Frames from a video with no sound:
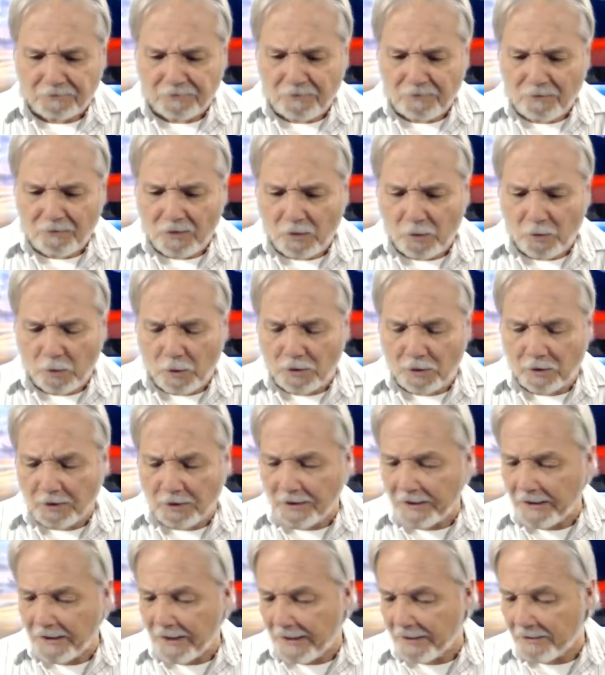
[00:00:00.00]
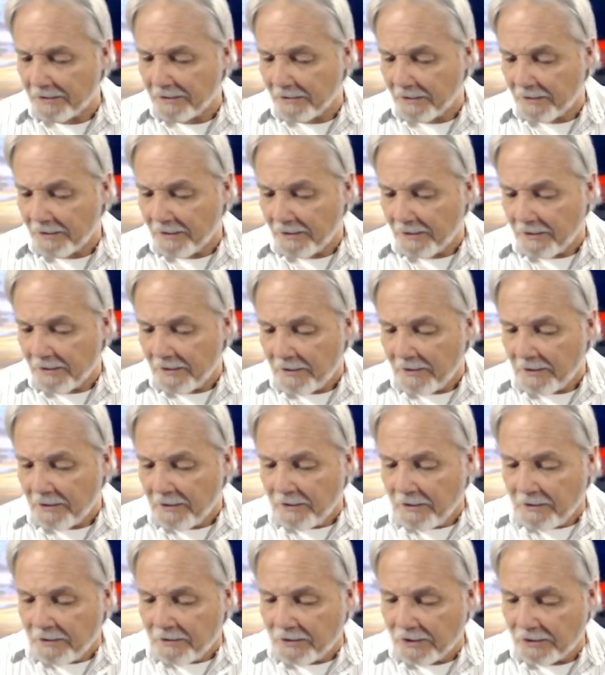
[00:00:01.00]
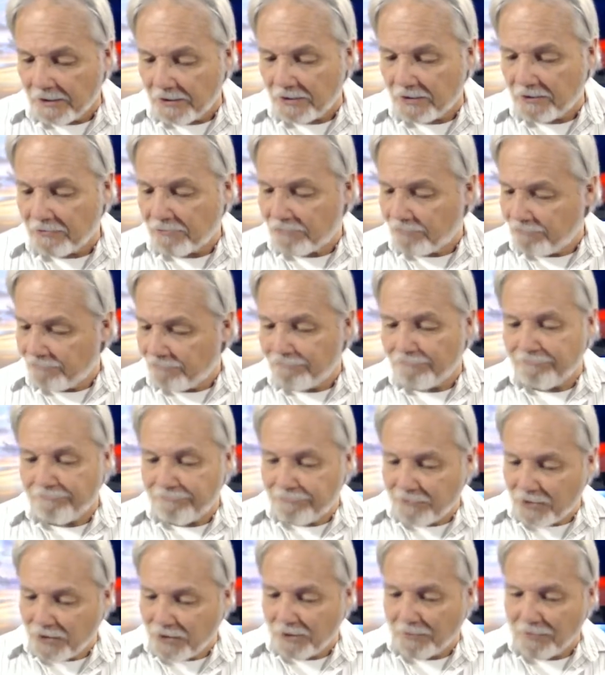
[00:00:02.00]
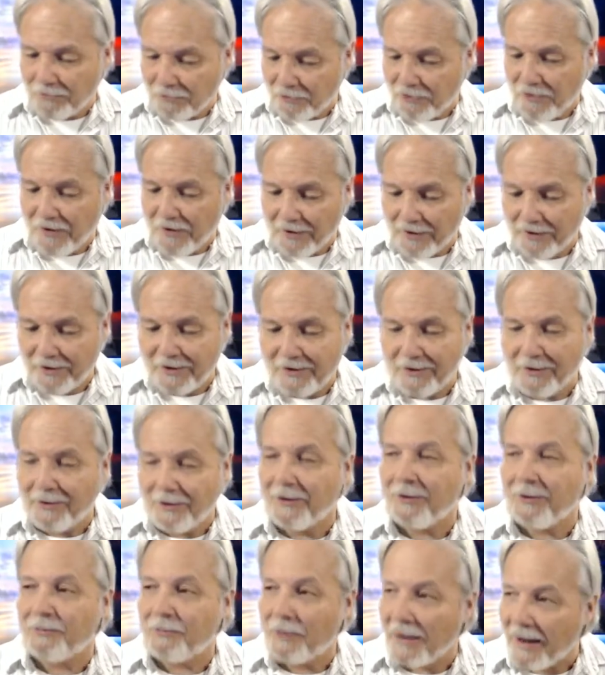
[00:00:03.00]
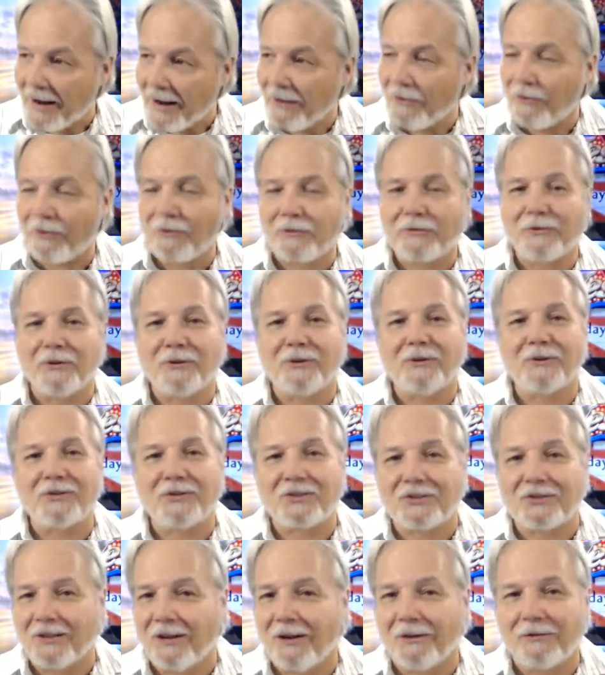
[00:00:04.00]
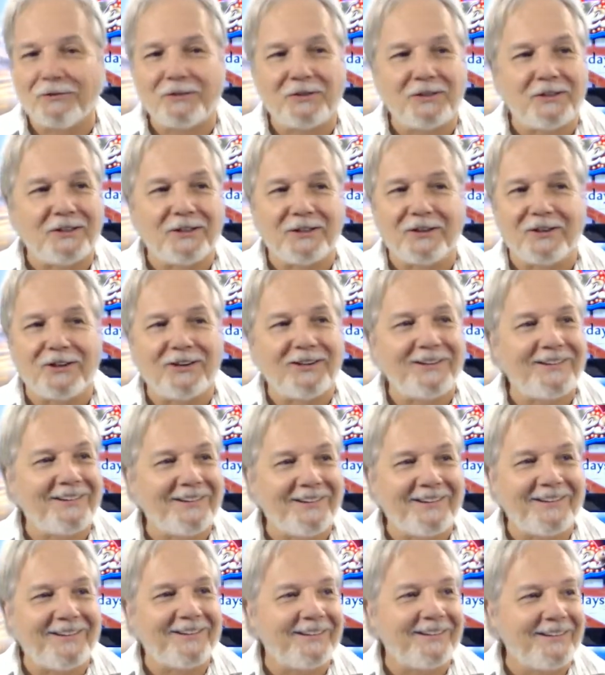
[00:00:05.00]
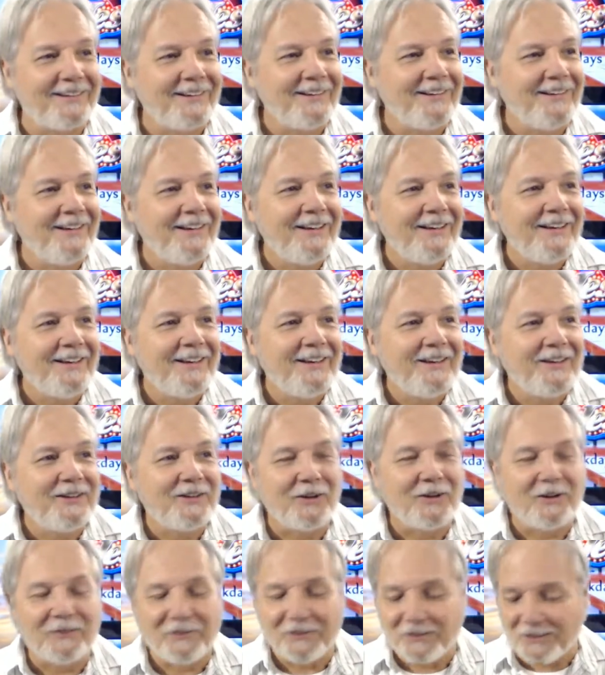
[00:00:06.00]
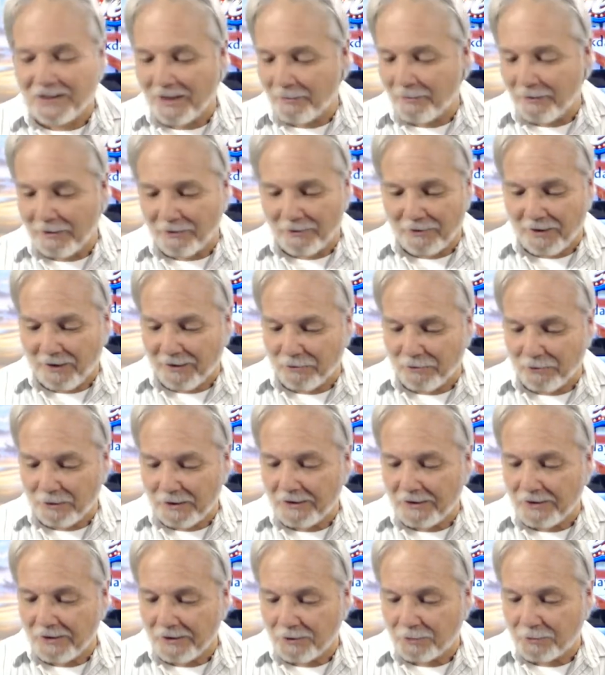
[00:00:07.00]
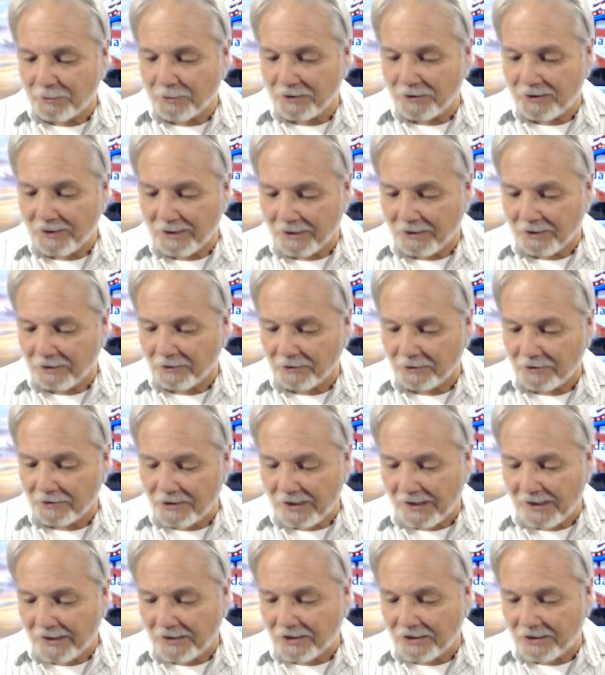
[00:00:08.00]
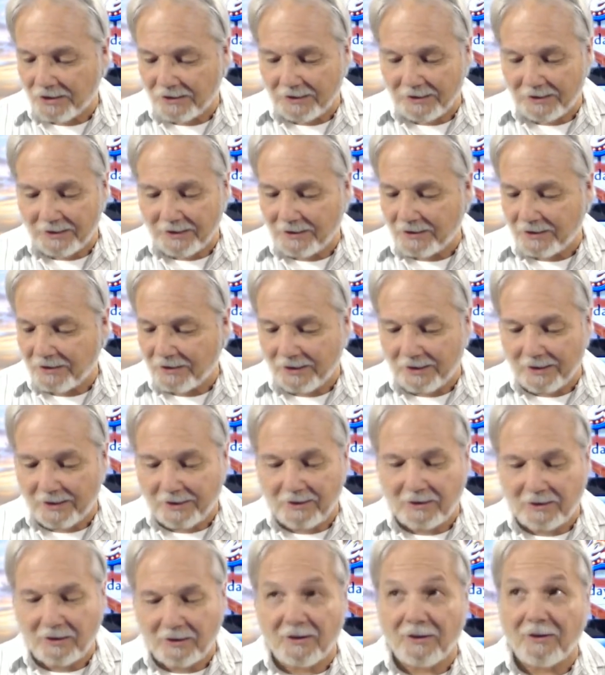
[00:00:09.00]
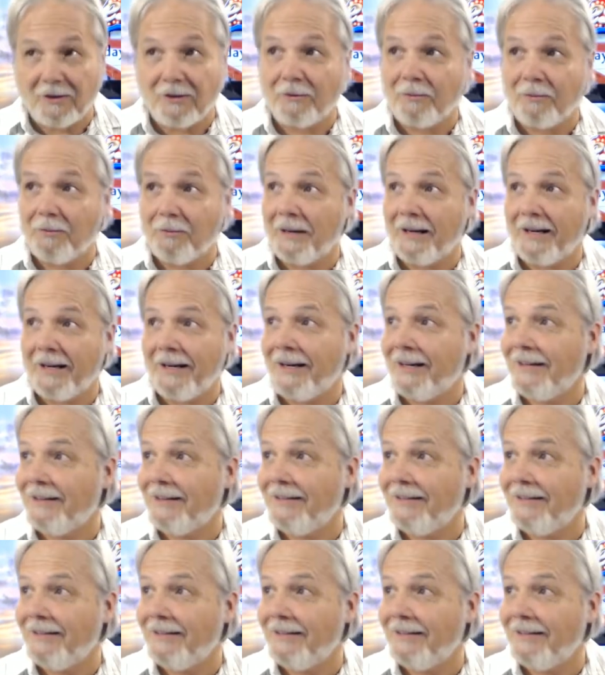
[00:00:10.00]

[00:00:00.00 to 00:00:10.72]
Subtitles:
we're looking at just some very powerful stuff here. You know, every time I read this particular section, it's like, oh man,